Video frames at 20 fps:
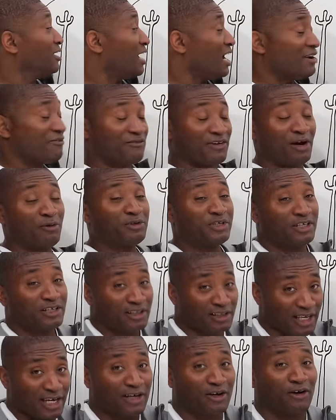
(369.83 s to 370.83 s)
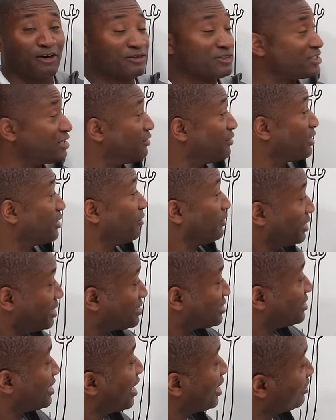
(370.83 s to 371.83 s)
I found it in Lake Ontario and
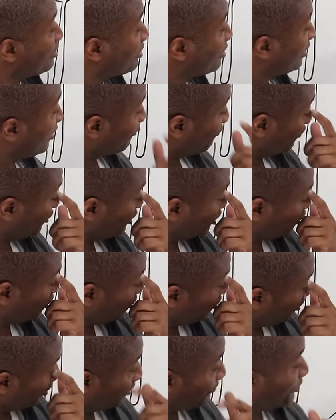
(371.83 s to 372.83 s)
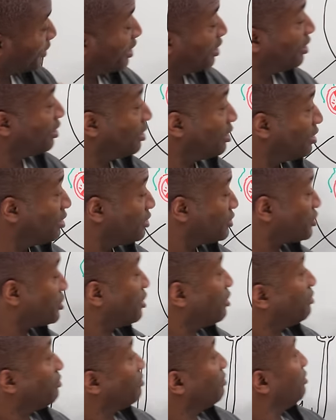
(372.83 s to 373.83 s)
it's dead for sure.
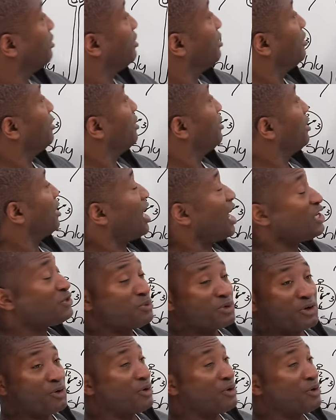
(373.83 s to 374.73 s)
So as we're